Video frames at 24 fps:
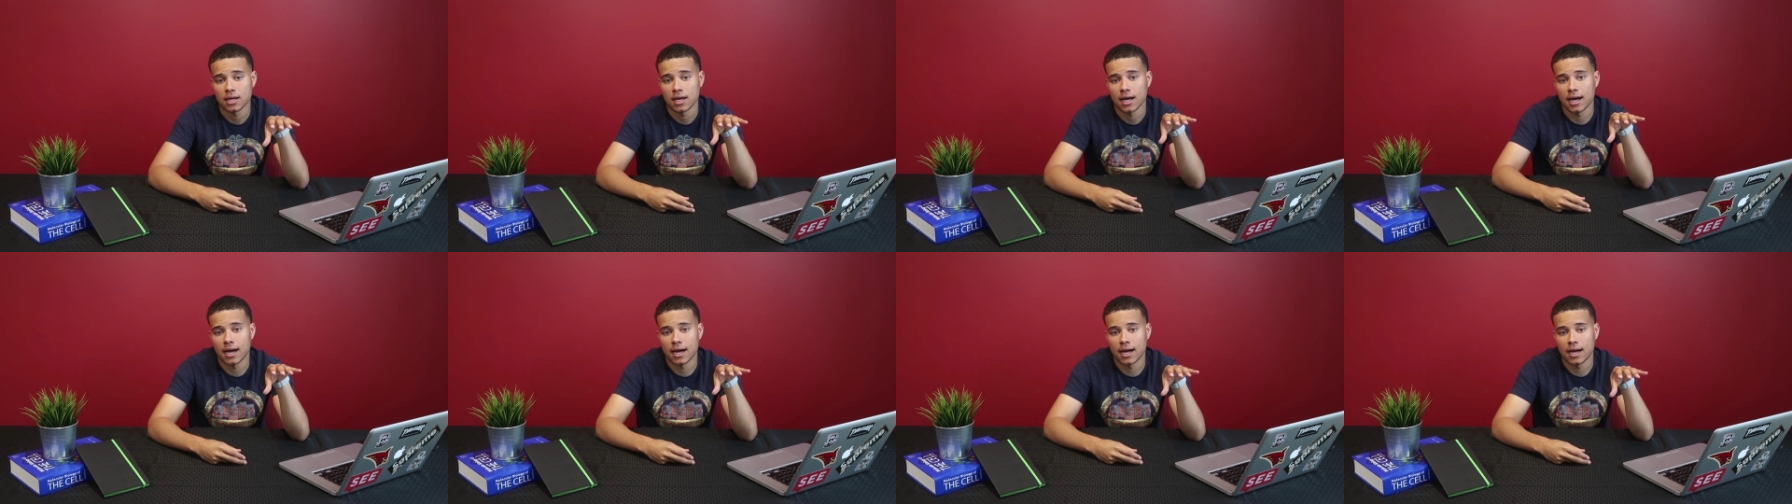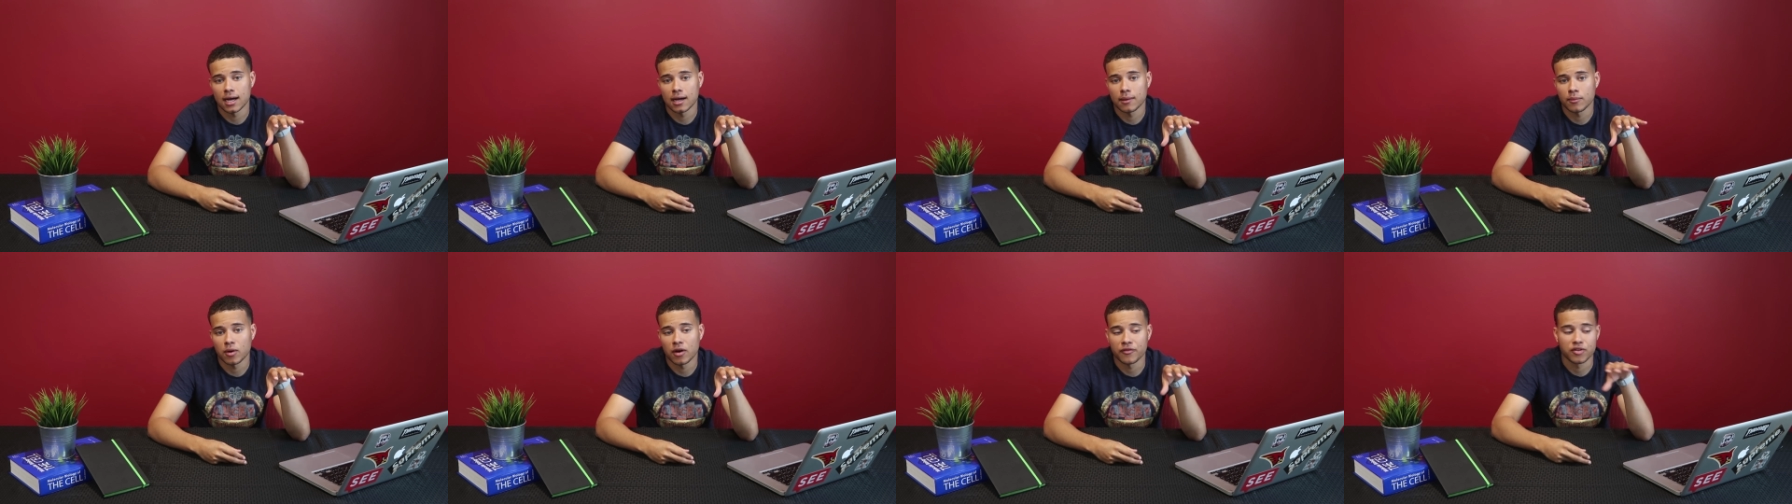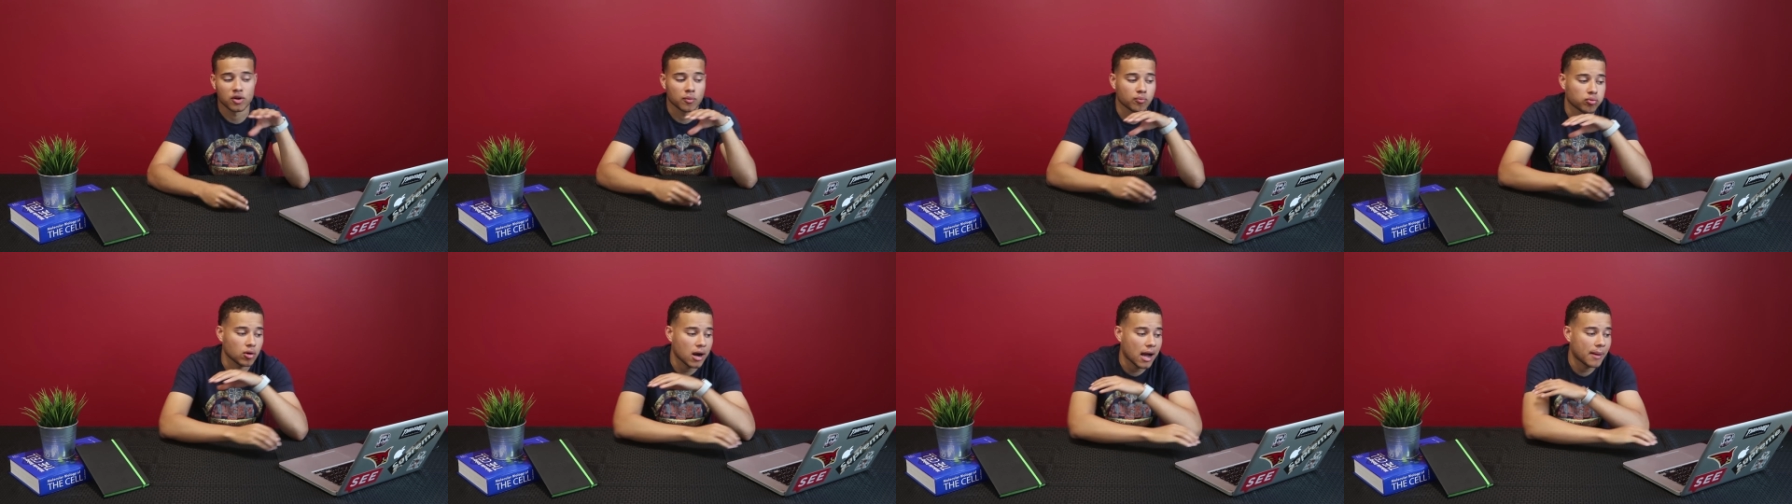of
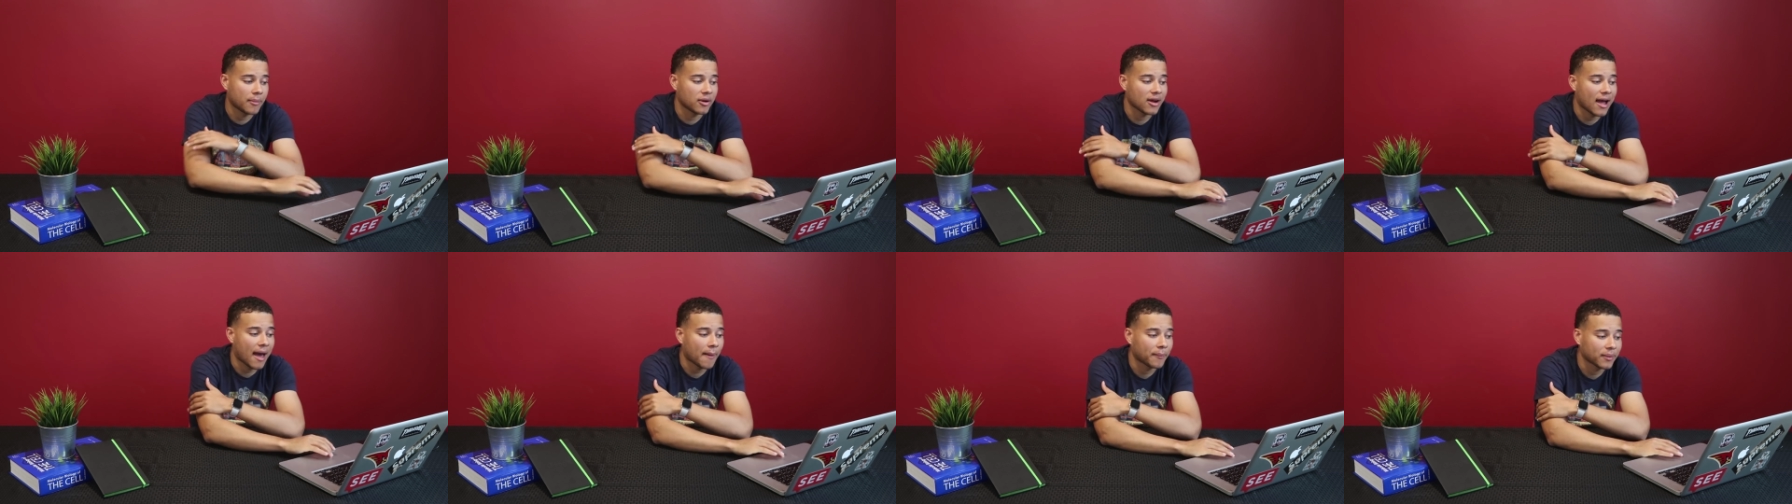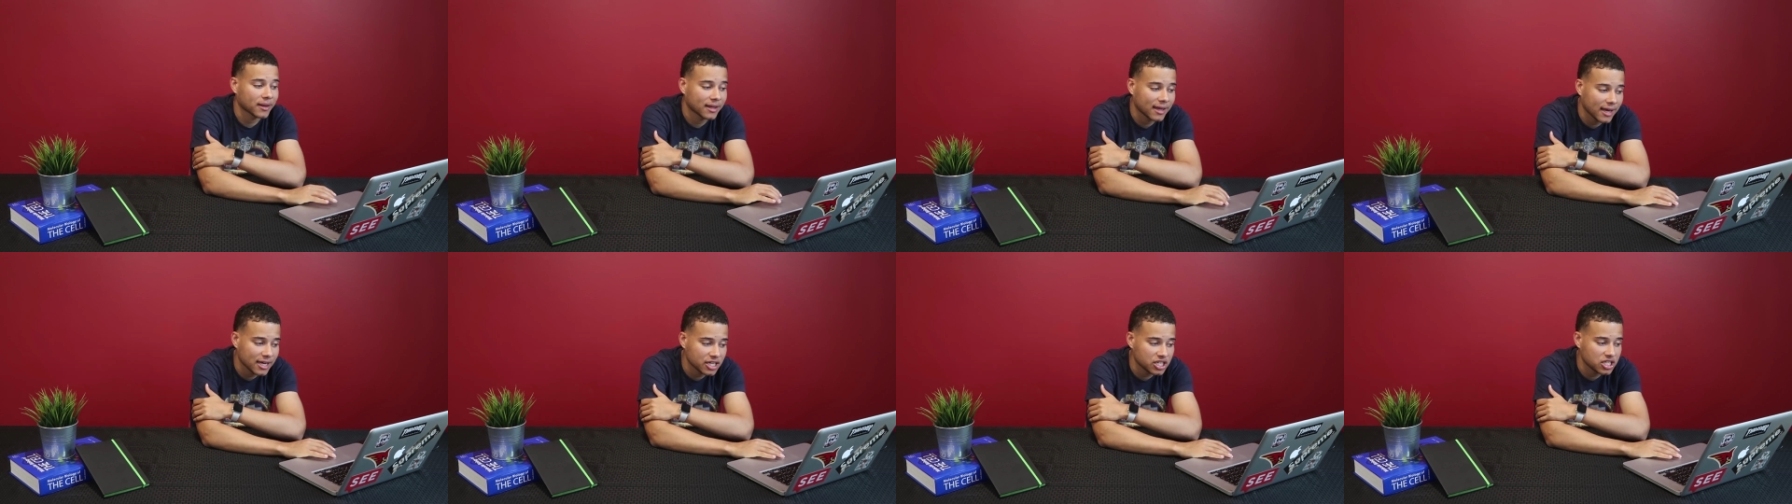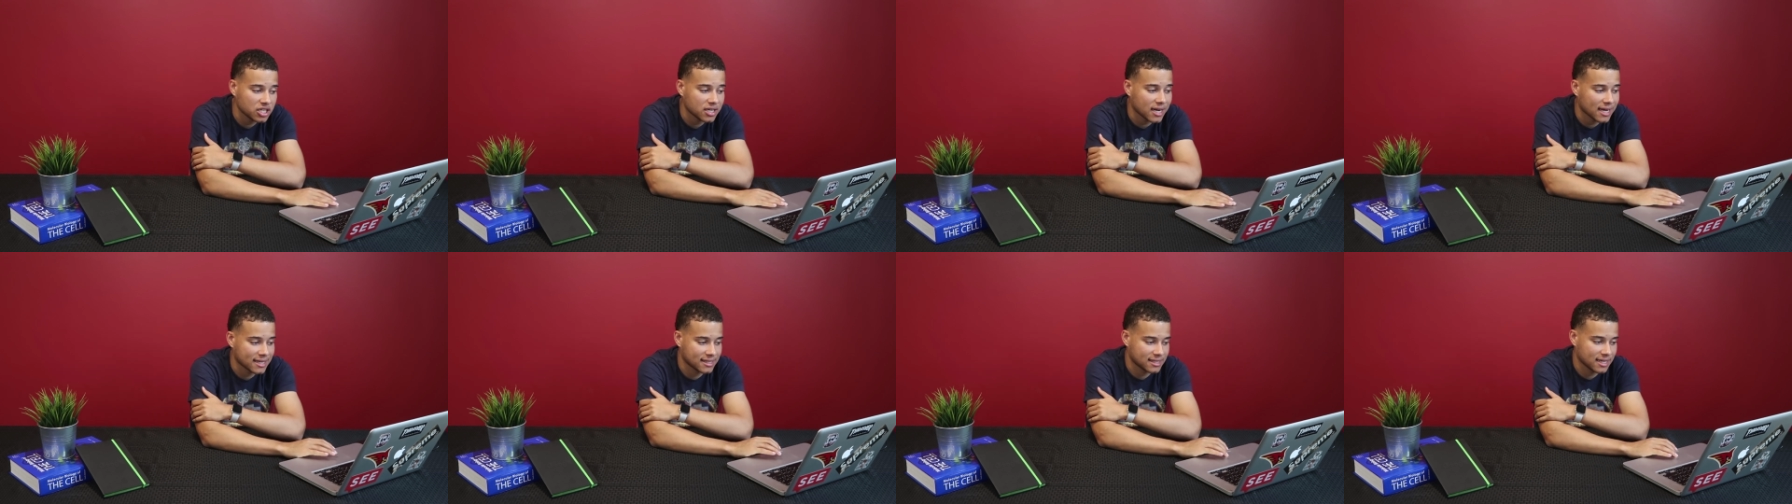your primary
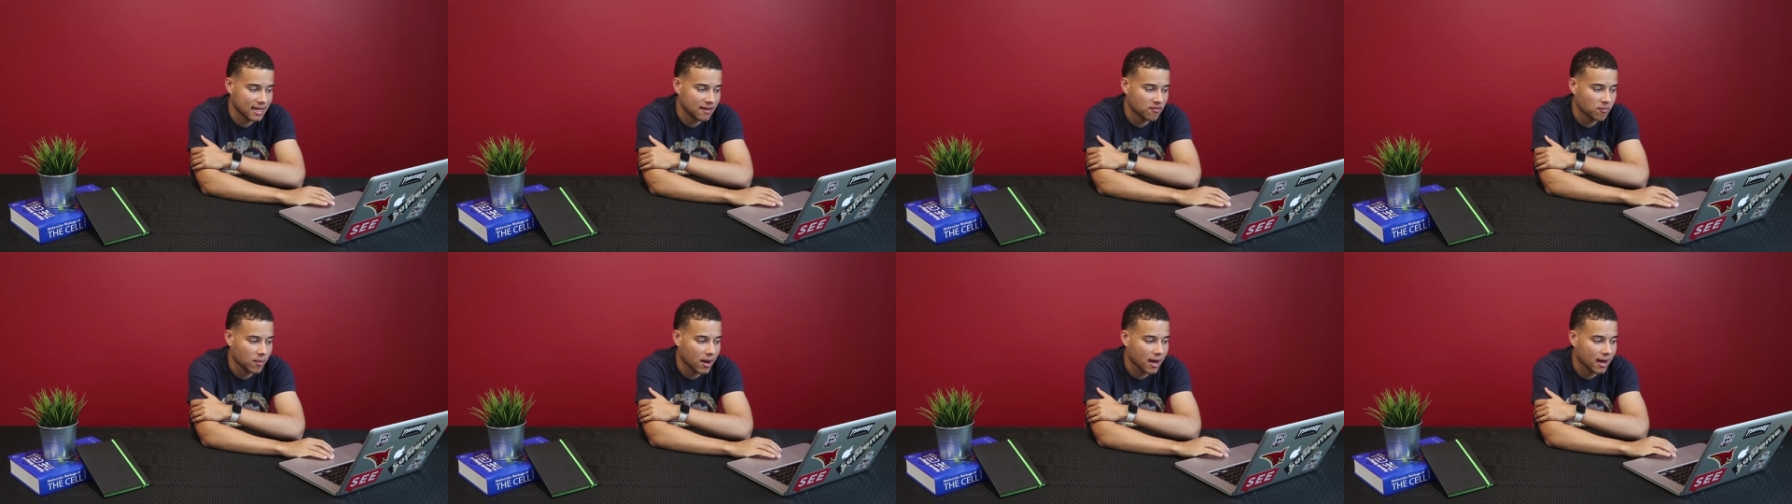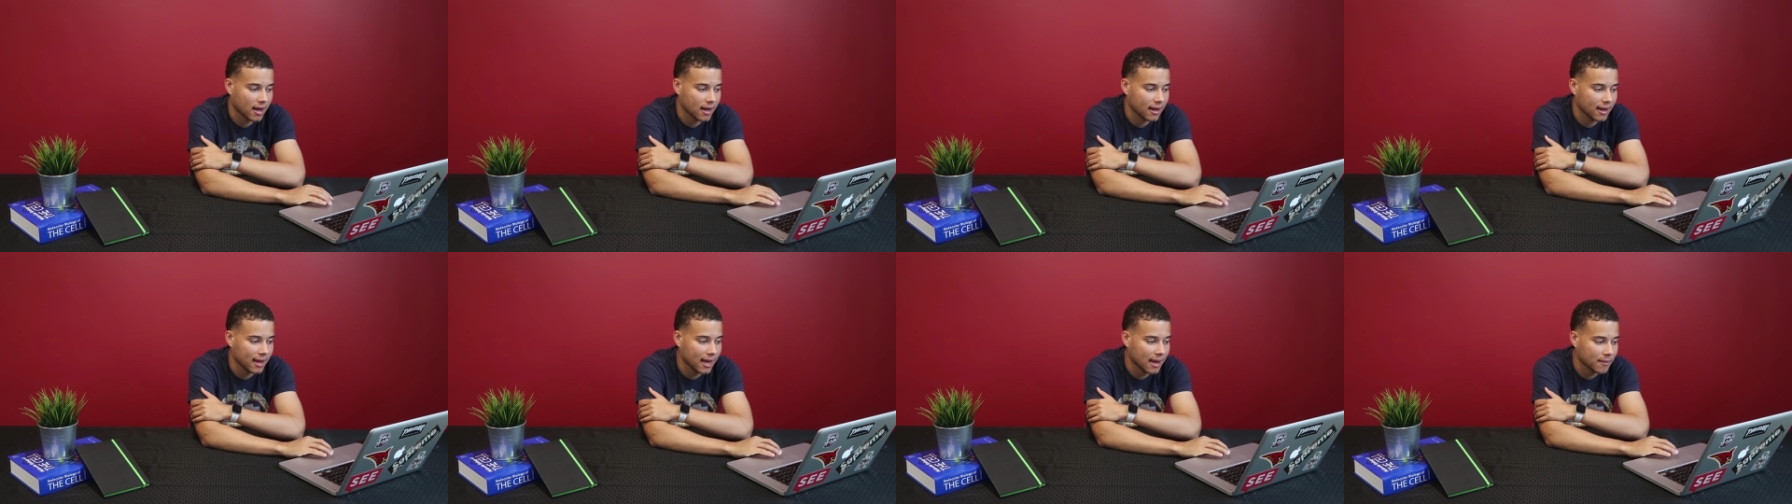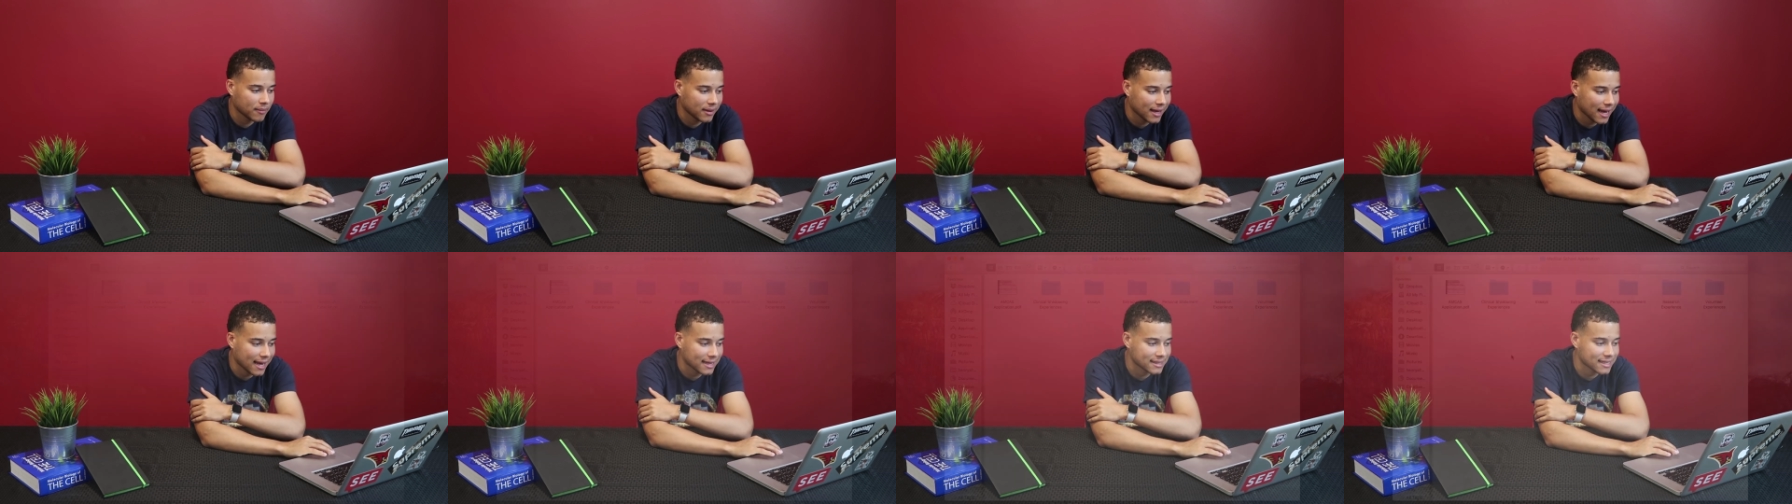application. I saved my
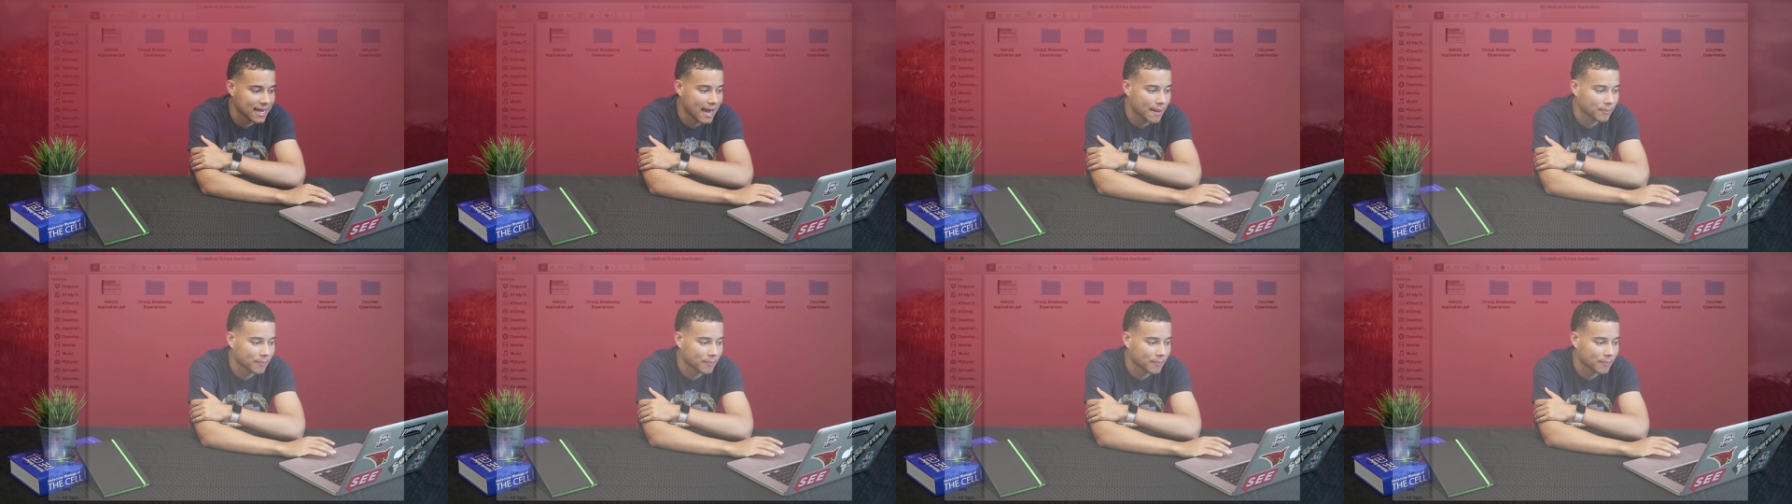AMCAS